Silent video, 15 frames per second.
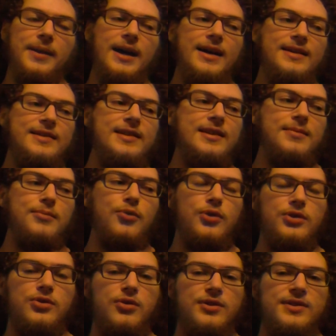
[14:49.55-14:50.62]
I sit
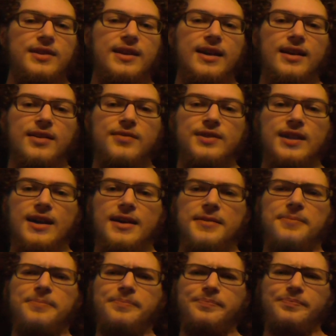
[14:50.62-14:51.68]
more towards the negative side.